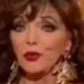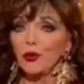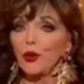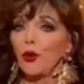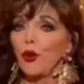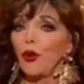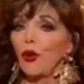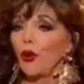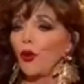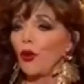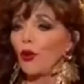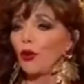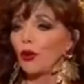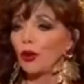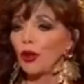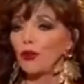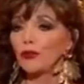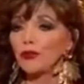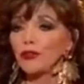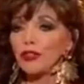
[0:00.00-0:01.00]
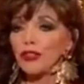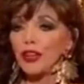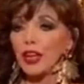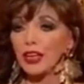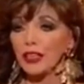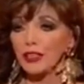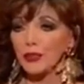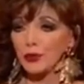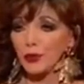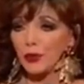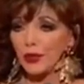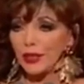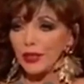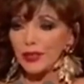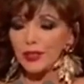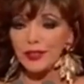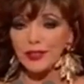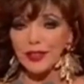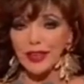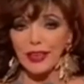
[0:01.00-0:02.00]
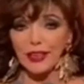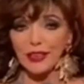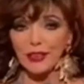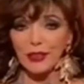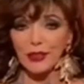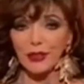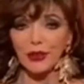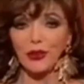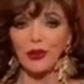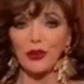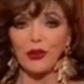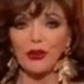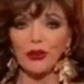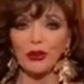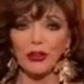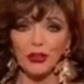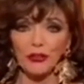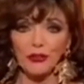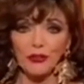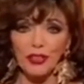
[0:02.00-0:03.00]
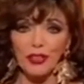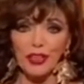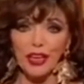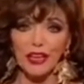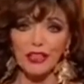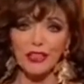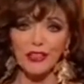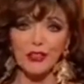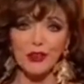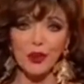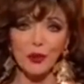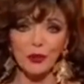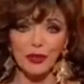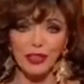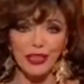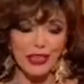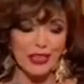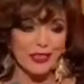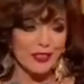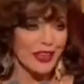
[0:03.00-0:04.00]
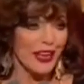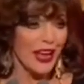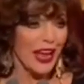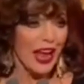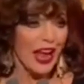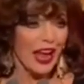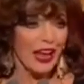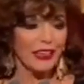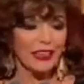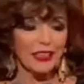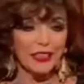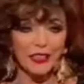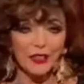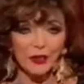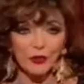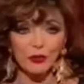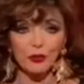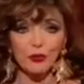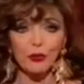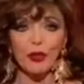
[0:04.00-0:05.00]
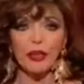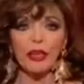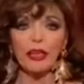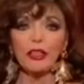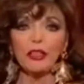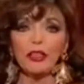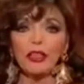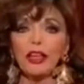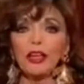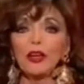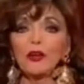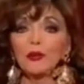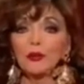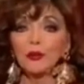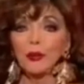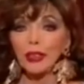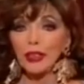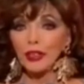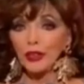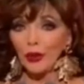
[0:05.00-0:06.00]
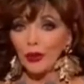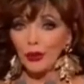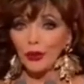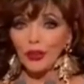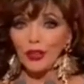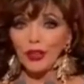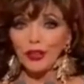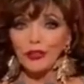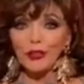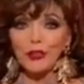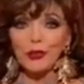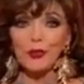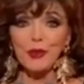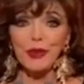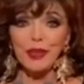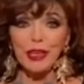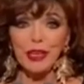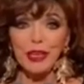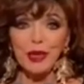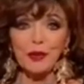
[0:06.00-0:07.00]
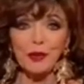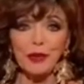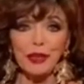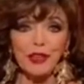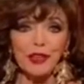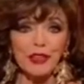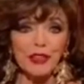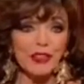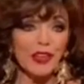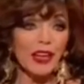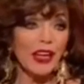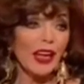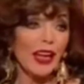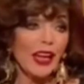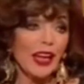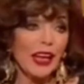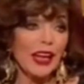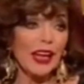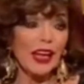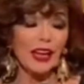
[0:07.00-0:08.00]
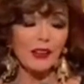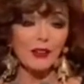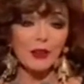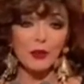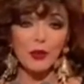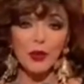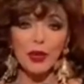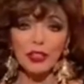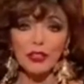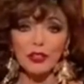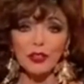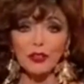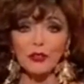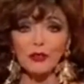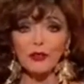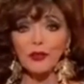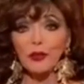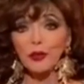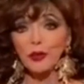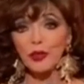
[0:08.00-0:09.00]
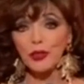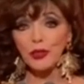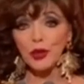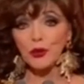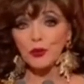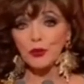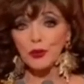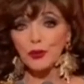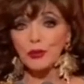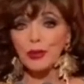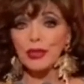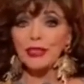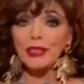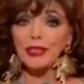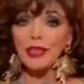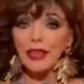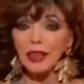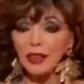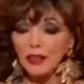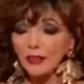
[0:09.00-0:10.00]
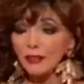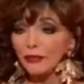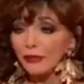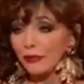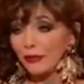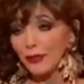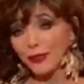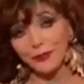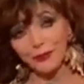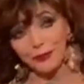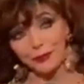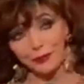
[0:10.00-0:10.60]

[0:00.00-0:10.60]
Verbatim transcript: to all of tonight's winners and to all of tonight's nominees. And it is a real, real honour to be here because having worked on a few soaps myself,